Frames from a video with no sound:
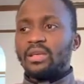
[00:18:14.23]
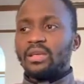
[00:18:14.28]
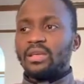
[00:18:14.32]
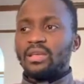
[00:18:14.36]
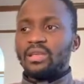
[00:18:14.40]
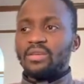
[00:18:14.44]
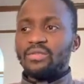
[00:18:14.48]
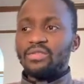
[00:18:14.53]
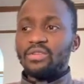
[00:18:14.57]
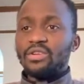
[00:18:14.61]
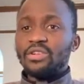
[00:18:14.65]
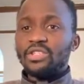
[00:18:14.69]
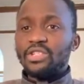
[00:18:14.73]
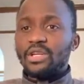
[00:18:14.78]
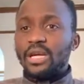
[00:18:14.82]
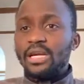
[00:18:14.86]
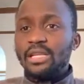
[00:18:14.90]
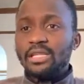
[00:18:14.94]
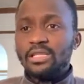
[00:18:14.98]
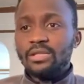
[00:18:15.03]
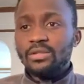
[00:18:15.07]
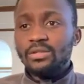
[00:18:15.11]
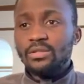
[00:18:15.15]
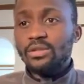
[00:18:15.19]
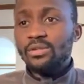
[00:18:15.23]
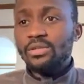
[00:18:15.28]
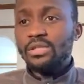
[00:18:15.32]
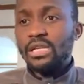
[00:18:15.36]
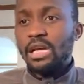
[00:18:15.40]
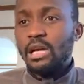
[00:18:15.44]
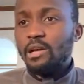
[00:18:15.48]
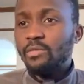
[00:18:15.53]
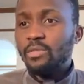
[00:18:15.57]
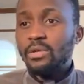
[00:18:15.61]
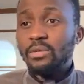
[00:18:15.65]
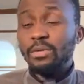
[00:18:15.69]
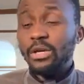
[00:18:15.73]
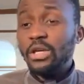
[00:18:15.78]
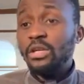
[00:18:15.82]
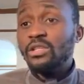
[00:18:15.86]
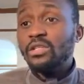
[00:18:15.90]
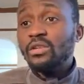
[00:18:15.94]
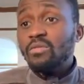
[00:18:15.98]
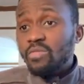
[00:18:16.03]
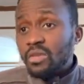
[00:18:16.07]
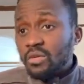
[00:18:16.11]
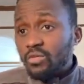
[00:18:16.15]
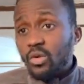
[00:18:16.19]
if you're trying to do cyber, because
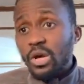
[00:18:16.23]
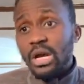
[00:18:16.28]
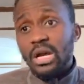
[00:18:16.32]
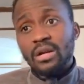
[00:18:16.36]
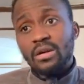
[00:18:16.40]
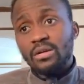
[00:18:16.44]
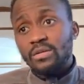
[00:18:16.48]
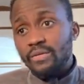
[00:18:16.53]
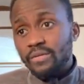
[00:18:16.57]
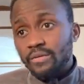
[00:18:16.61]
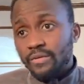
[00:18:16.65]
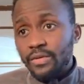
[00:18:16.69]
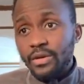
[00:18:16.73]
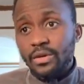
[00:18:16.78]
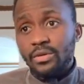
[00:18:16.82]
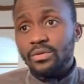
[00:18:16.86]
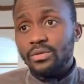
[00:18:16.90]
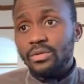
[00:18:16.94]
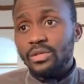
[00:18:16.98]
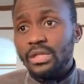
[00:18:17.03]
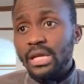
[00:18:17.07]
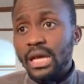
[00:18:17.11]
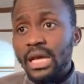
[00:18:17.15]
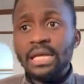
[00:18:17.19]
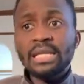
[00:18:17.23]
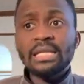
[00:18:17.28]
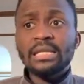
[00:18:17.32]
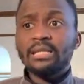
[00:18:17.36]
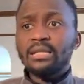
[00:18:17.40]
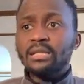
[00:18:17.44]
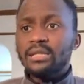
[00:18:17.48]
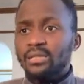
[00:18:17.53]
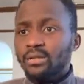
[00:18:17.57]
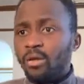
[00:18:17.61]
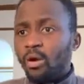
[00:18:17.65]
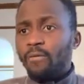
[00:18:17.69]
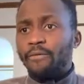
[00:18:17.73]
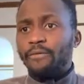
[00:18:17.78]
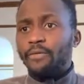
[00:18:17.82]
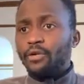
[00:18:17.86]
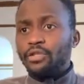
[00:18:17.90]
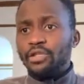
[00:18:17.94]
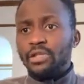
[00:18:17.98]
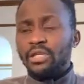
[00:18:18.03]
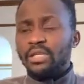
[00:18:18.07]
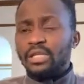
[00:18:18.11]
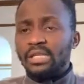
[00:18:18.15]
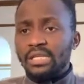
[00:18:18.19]
some people are confused, and
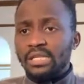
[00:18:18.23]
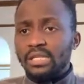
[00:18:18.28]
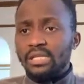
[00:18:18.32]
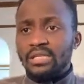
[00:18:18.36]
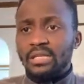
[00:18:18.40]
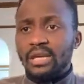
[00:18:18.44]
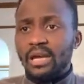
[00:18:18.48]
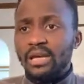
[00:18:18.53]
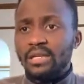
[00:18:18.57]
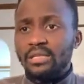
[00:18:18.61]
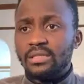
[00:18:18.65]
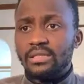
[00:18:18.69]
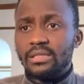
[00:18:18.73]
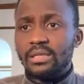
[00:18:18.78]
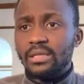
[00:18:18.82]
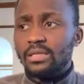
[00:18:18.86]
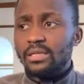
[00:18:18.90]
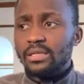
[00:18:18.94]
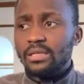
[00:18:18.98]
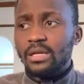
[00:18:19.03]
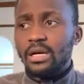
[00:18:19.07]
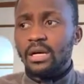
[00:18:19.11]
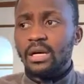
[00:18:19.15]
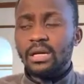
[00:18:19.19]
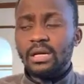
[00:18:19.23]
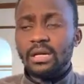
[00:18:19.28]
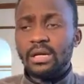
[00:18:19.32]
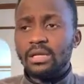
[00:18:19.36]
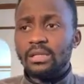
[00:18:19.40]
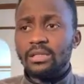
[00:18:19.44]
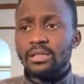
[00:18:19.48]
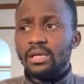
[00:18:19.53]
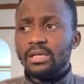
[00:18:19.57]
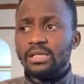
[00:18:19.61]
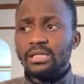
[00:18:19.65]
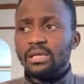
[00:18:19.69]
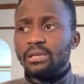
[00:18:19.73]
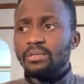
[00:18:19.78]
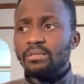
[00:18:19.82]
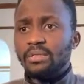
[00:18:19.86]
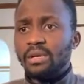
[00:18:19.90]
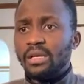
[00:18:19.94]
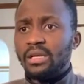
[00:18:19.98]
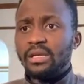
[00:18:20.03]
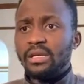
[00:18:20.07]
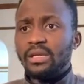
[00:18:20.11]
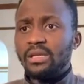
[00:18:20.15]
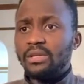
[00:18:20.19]
confusion in this case doesn't
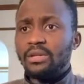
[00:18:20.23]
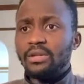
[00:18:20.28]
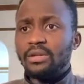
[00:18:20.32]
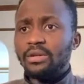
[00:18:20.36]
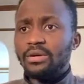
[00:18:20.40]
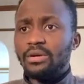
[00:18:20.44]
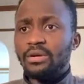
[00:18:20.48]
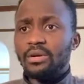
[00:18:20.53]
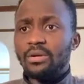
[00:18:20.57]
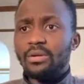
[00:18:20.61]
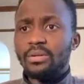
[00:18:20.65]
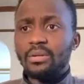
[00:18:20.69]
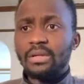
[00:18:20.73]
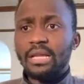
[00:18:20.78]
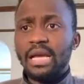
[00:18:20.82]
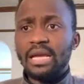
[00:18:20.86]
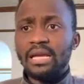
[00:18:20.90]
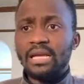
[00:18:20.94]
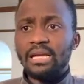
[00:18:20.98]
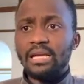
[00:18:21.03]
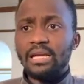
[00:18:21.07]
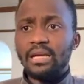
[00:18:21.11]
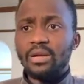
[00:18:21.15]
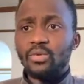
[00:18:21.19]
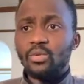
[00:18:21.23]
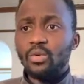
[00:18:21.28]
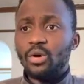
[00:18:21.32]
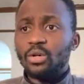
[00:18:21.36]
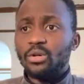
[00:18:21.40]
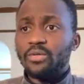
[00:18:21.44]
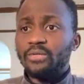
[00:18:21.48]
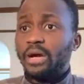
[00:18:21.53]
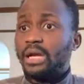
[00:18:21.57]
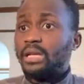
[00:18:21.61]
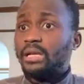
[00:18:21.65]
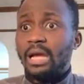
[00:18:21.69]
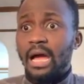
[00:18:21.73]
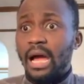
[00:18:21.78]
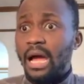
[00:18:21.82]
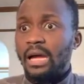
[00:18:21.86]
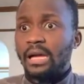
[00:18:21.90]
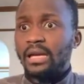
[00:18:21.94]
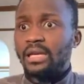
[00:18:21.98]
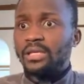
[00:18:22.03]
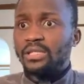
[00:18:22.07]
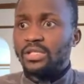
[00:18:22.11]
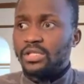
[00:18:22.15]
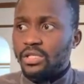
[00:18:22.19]
mean like a word of attack.
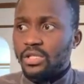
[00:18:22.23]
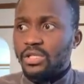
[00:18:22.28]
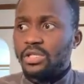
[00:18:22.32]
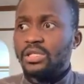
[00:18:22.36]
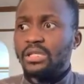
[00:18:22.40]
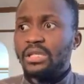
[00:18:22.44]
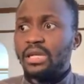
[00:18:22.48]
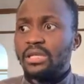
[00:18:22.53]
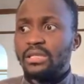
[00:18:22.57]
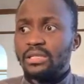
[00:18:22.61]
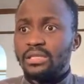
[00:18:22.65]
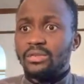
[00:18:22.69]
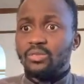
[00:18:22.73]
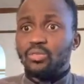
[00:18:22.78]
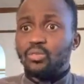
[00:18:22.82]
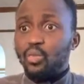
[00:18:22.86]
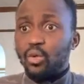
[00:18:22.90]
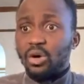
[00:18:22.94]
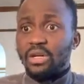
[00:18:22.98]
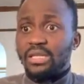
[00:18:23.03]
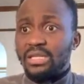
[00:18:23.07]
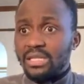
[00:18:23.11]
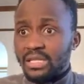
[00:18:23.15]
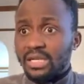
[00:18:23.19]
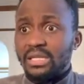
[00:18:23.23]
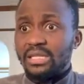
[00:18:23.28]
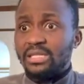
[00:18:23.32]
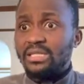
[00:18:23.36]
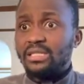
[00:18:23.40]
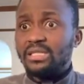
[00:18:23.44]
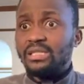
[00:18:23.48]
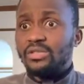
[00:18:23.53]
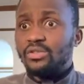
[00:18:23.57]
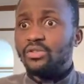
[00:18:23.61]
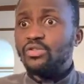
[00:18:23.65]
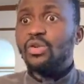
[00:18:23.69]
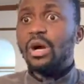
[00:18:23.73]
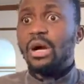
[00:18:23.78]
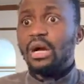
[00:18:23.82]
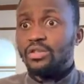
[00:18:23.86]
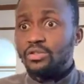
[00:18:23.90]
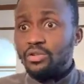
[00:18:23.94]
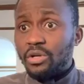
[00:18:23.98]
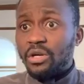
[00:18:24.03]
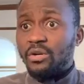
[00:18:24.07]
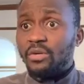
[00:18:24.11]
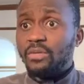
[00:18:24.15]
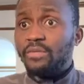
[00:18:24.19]
It's just what it is. You
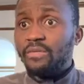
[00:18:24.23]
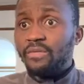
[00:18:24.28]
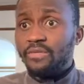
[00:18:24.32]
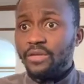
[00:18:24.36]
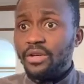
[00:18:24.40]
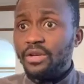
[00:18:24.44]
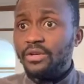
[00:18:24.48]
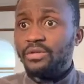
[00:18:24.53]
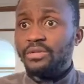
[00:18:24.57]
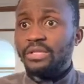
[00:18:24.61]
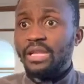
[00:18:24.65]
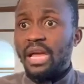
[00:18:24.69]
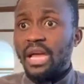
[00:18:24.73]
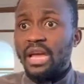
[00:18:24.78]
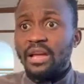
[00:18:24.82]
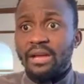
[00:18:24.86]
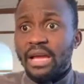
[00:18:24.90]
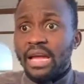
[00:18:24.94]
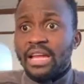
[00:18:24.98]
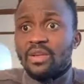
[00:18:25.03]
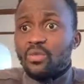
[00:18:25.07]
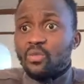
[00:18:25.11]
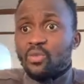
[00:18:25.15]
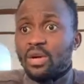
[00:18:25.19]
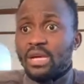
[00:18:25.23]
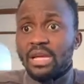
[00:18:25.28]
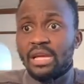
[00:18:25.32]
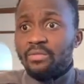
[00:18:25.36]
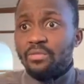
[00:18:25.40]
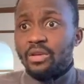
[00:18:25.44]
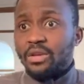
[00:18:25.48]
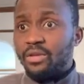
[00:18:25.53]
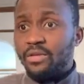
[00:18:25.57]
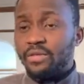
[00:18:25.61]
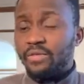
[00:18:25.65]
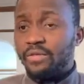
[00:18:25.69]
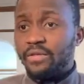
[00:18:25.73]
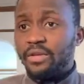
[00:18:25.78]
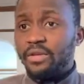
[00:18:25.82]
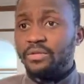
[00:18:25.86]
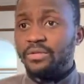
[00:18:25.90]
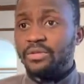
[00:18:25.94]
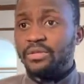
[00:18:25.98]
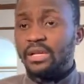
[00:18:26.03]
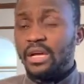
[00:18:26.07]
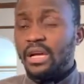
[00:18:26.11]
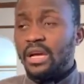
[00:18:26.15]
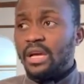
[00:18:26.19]
are confused. Anyone can be
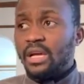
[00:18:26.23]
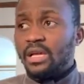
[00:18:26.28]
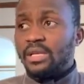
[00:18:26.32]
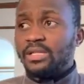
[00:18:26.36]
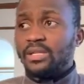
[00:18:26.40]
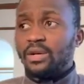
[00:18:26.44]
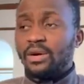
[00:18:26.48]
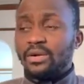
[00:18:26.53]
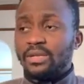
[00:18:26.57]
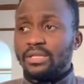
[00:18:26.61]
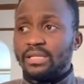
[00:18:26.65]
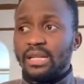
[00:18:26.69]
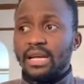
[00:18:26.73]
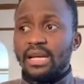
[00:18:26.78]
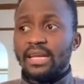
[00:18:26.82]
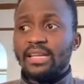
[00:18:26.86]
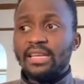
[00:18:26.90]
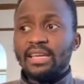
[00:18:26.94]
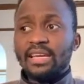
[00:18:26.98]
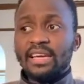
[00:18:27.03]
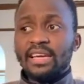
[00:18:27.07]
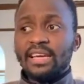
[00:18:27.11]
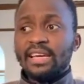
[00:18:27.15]
confused. So it's like,